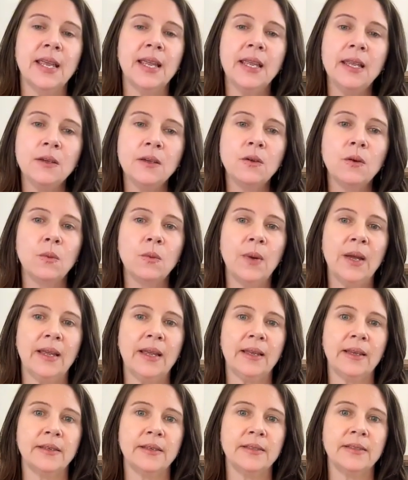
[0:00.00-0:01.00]

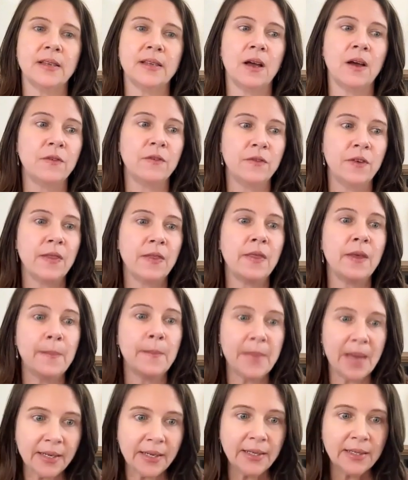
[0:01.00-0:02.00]
takeaways of the
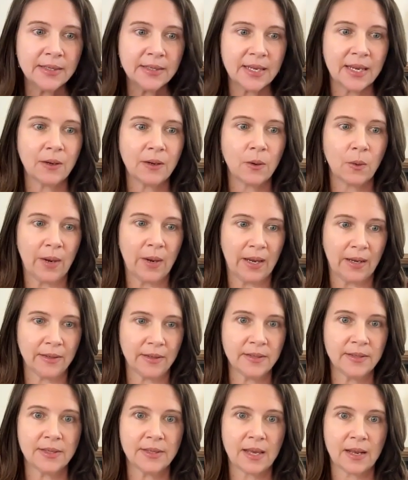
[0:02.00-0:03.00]
many
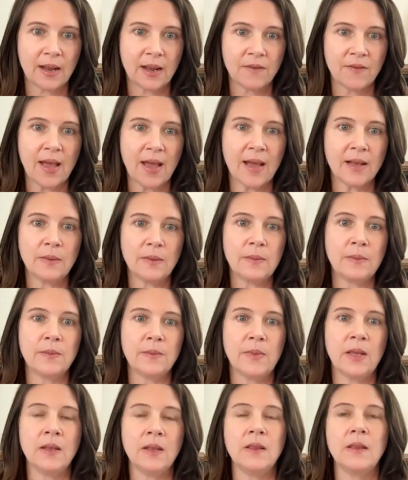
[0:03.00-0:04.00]
takeaways that I've had
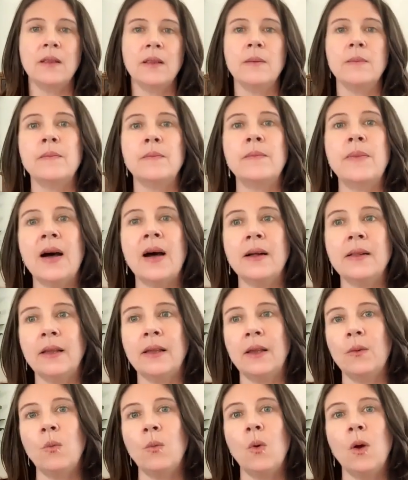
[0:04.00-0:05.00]
in
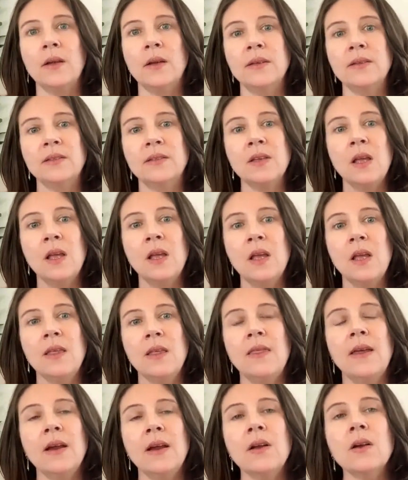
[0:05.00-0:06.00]
Bali was
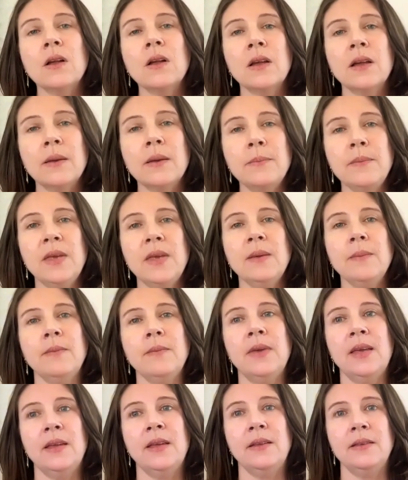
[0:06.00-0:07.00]
their
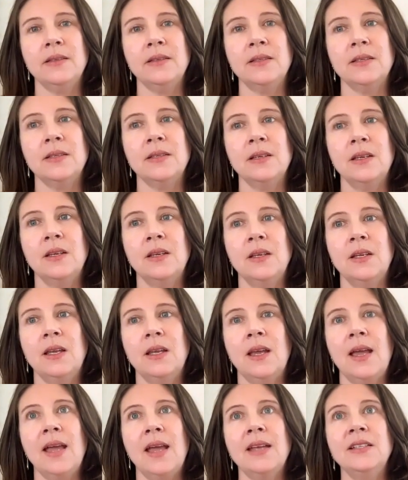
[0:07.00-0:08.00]
commitment
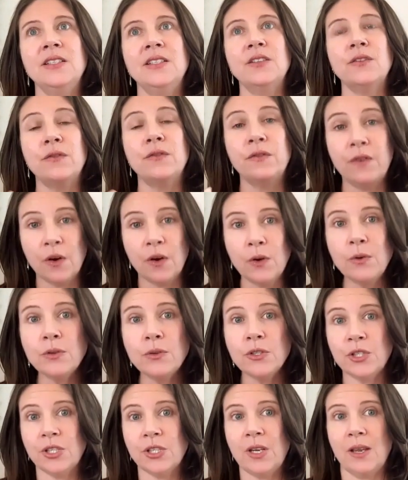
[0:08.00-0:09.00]
and
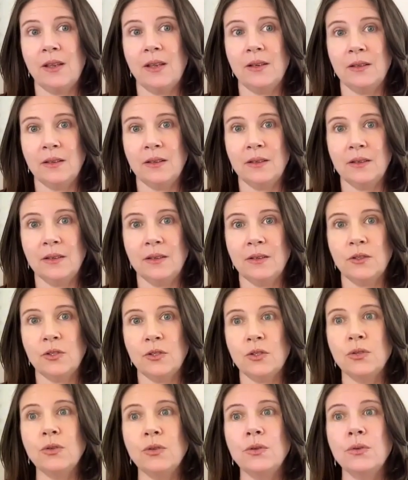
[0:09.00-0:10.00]
devotion
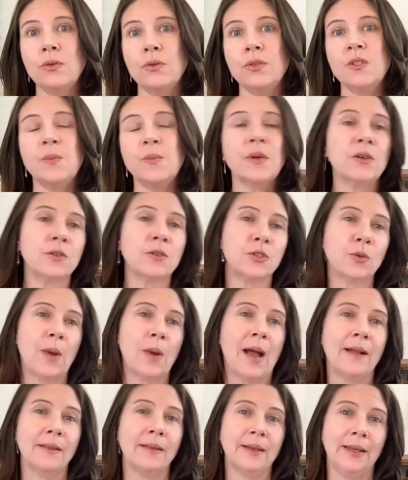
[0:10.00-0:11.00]
to
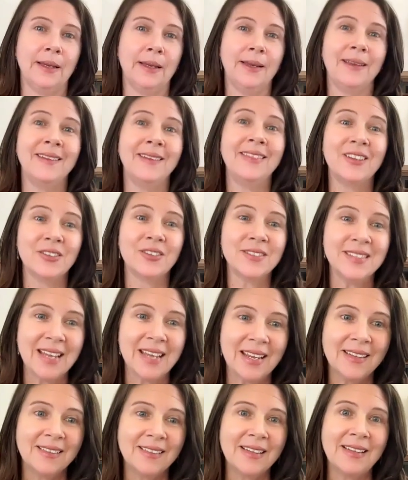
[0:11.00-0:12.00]
spirituality in their
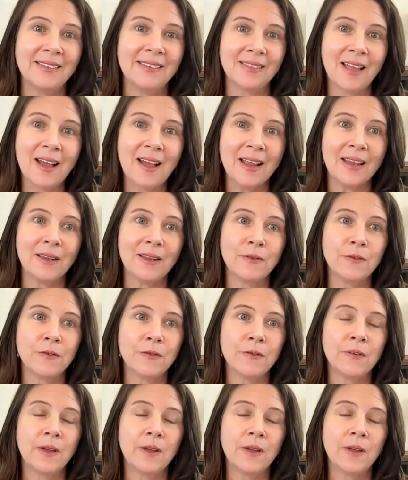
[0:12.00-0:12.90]
daily life.